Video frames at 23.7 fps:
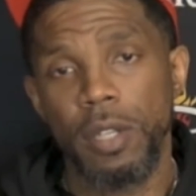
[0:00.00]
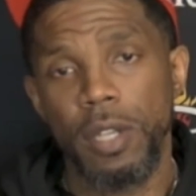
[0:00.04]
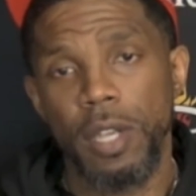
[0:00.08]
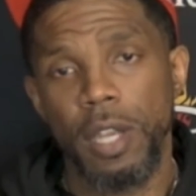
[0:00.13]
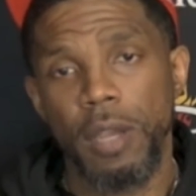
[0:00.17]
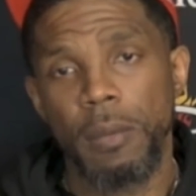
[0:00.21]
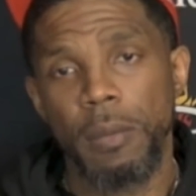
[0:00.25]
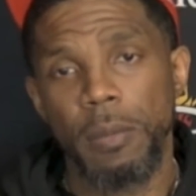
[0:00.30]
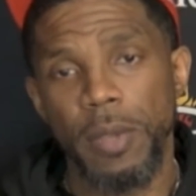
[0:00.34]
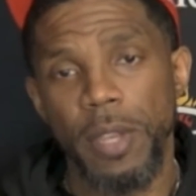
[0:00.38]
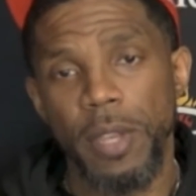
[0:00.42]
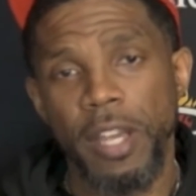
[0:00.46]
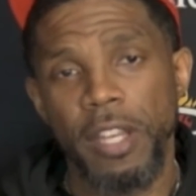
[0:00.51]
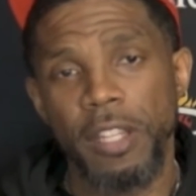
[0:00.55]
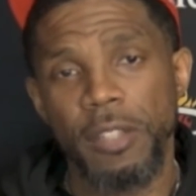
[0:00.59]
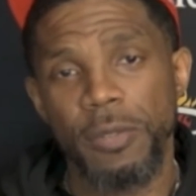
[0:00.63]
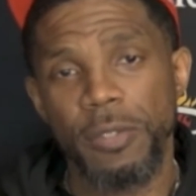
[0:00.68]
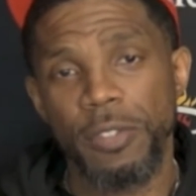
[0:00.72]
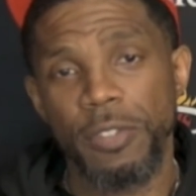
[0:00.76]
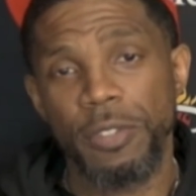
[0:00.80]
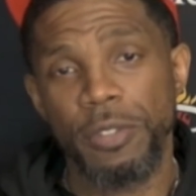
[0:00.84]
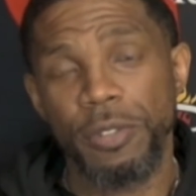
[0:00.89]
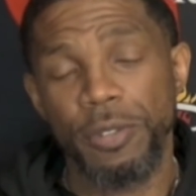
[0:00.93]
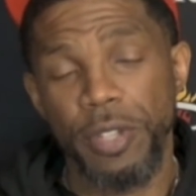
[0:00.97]
I'm gonna be honest
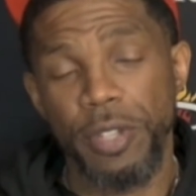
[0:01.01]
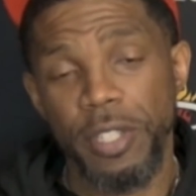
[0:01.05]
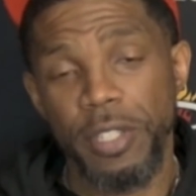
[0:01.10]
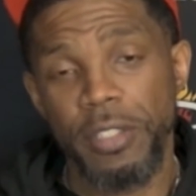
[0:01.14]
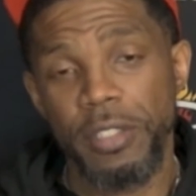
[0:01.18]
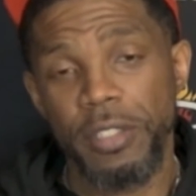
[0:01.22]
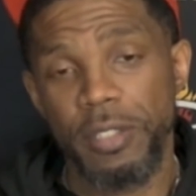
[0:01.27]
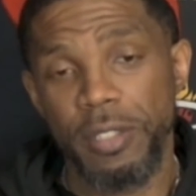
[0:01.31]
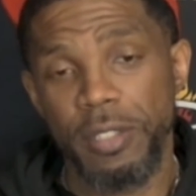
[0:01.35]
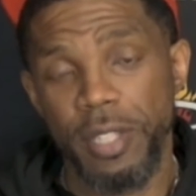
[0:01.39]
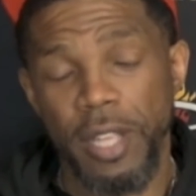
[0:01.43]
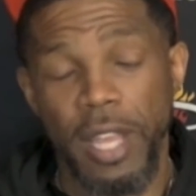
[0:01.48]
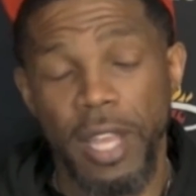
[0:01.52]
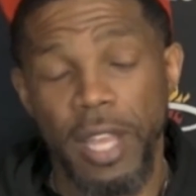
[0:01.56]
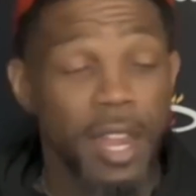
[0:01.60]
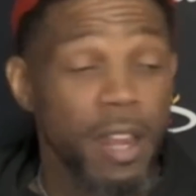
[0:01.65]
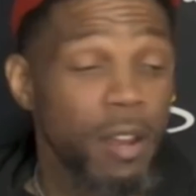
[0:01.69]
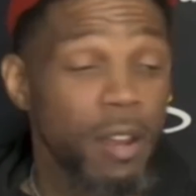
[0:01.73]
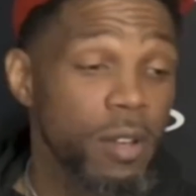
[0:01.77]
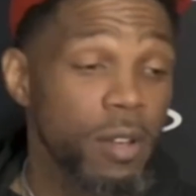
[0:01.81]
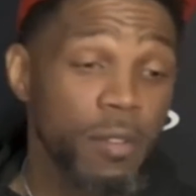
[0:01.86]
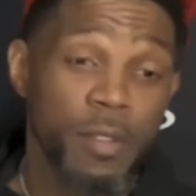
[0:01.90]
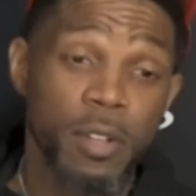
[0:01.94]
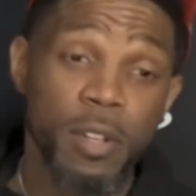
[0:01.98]
with you, Chris. I
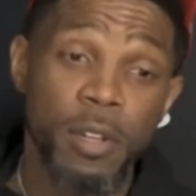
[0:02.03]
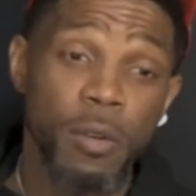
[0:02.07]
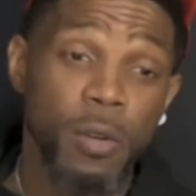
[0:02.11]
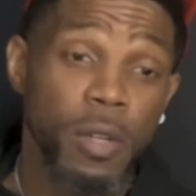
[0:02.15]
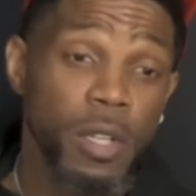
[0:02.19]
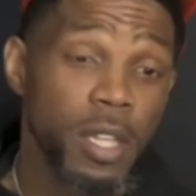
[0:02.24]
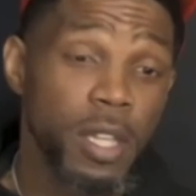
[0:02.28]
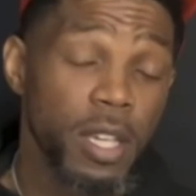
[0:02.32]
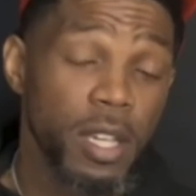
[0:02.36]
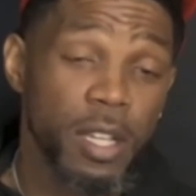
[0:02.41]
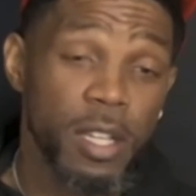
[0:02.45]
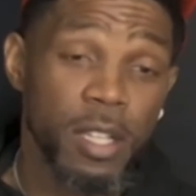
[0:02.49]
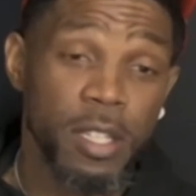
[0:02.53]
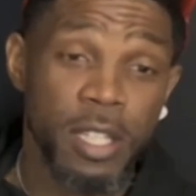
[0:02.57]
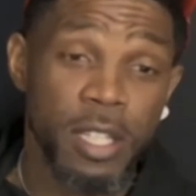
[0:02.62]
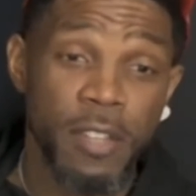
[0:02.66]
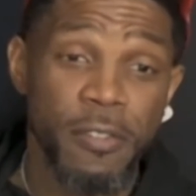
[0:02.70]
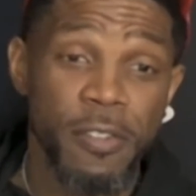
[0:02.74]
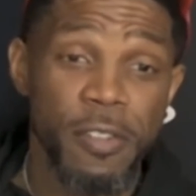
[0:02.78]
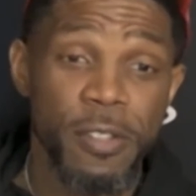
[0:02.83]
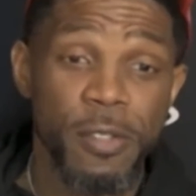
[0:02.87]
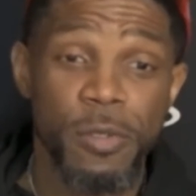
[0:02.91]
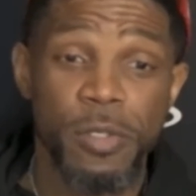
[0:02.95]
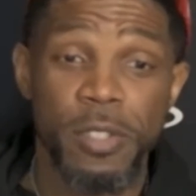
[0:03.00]
don't even know what the hell the
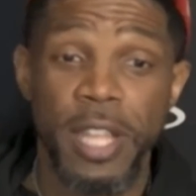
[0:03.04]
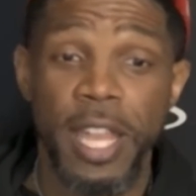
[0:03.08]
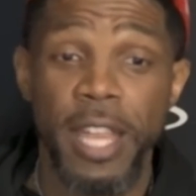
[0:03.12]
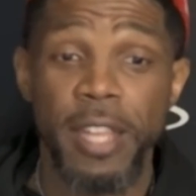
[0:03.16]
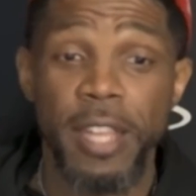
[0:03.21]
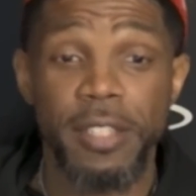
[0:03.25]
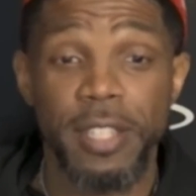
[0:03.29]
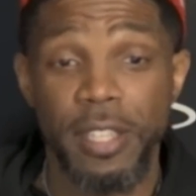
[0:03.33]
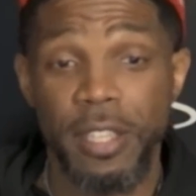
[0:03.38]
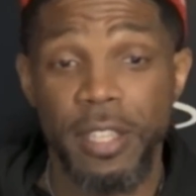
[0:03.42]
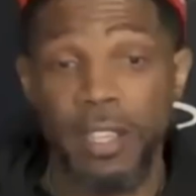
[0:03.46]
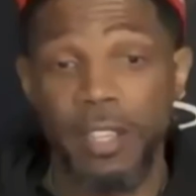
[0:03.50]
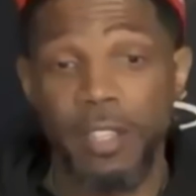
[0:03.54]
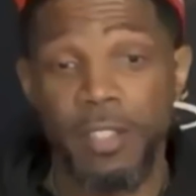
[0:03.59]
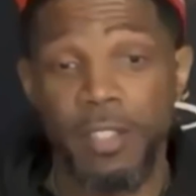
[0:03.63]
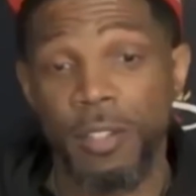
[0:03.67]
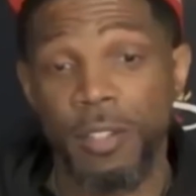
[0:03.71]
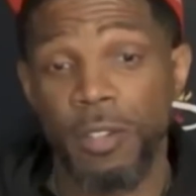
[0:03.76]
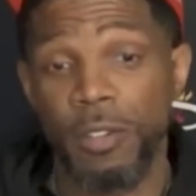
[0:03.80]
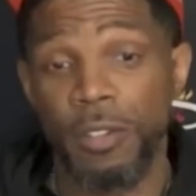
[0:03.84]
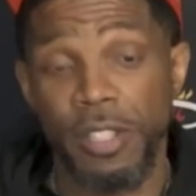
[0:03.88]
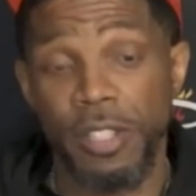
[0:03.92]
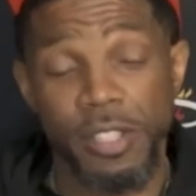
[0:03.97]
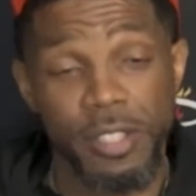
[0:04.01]
defense was like ten years
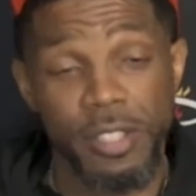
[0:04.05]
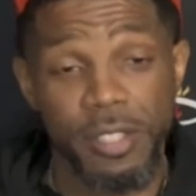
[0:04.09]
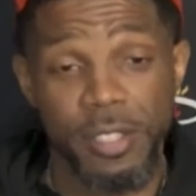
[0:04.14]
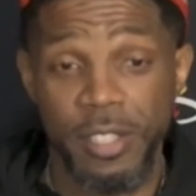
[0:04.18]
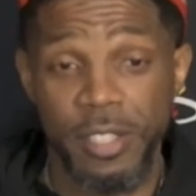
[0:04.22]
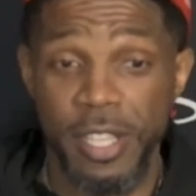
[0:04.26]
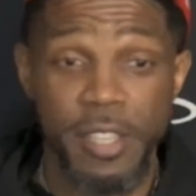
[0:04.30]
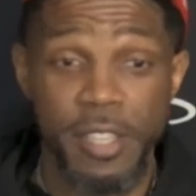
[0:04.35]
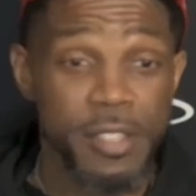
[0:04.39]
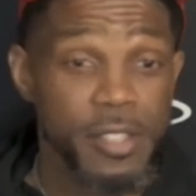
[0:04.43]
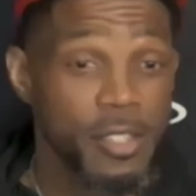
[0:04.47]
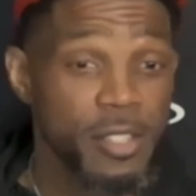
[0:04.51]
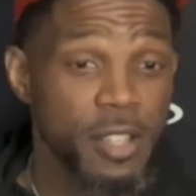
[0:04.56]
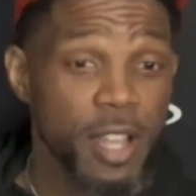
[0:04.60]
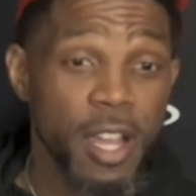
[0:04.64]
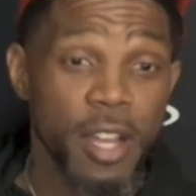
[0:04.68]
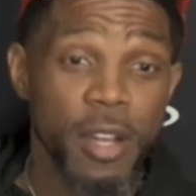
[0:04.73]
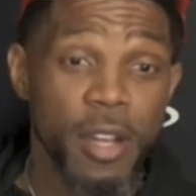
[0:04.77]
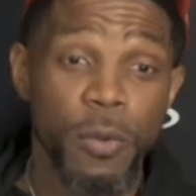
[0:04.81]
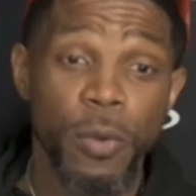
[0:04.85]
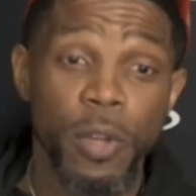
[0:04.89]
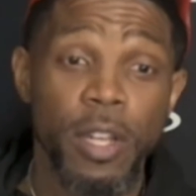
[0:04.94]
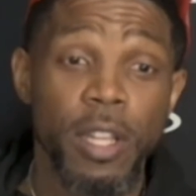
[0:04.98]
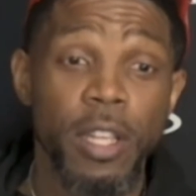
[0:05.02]
ago. This season started
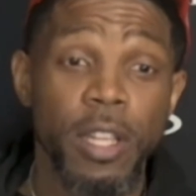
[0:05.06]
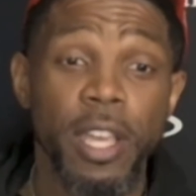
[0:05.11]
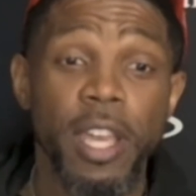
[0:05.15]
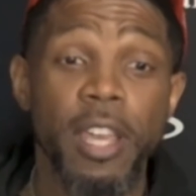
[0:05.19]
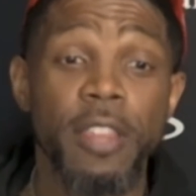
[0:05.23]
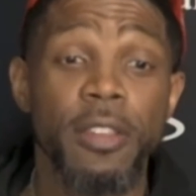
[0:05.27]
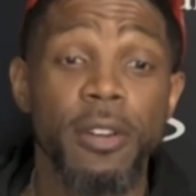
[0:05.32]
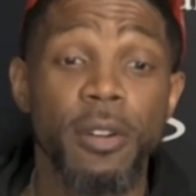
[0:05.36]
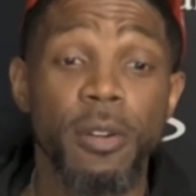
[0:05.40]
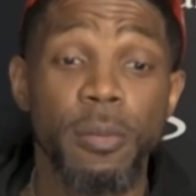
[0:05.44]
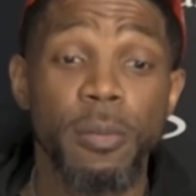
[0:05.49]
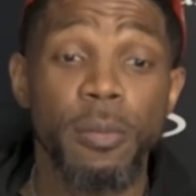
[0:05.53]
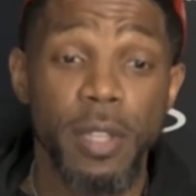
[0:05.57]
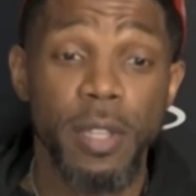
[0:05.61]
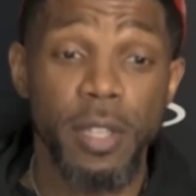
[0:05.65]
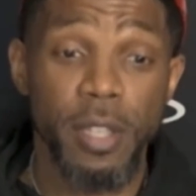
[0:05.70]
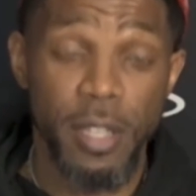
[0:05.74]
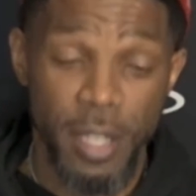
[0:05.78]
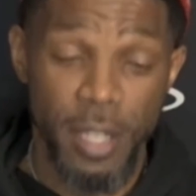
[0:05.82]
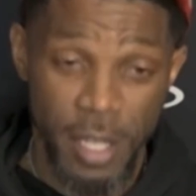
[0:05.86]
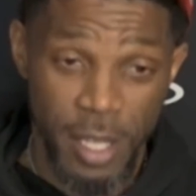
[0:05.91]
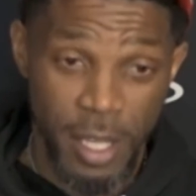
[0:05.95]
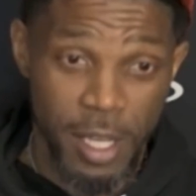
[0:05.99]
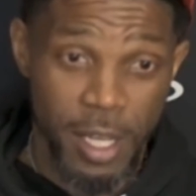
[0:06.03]
running together on me
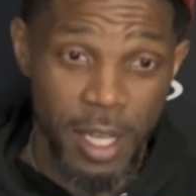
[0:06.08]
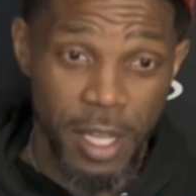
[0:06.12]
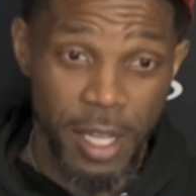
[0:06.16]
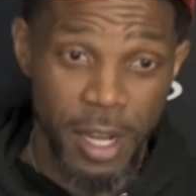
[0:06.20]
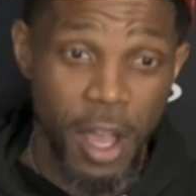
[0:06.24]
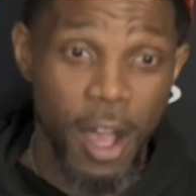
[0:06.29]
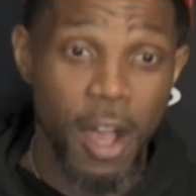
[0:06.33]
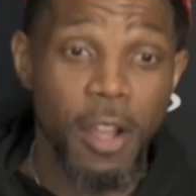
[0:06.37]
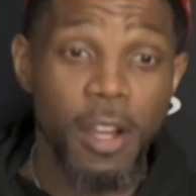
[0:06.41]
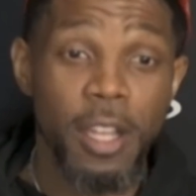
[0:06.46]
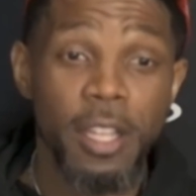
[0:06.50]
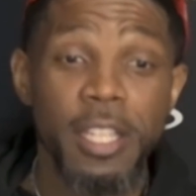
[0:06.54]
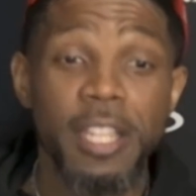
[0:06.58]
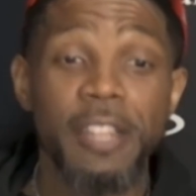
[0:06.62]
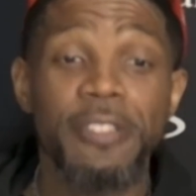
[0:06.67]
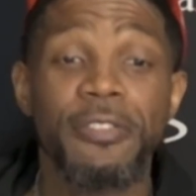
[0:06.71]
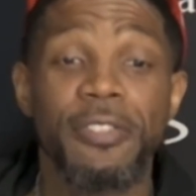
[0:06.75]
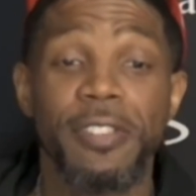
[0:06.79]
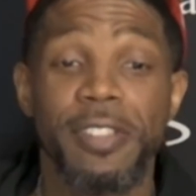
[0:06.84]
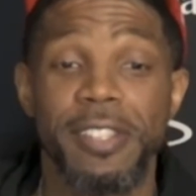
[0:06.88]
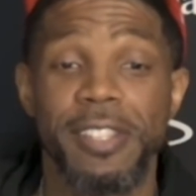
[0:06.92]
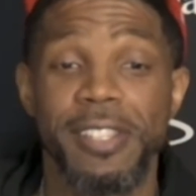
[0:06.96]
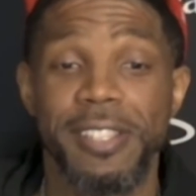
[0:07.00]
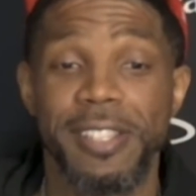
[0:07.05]
and all the
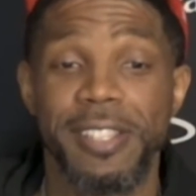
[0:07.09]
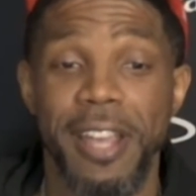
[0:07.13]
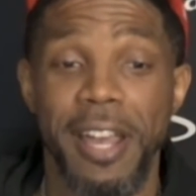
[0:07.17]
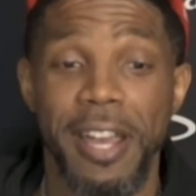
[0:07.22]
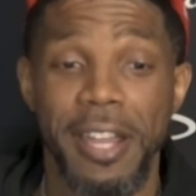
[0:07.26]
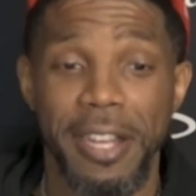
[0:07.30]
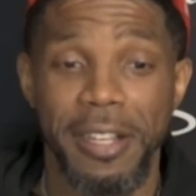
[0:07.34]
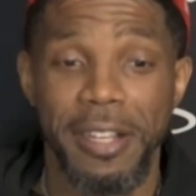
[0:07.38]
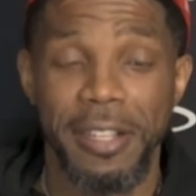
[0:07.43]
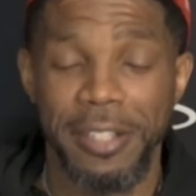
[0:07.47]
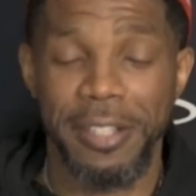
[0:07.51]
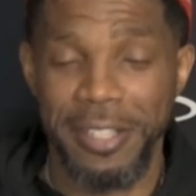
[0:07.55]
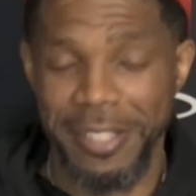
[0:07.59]
defenses starting to look the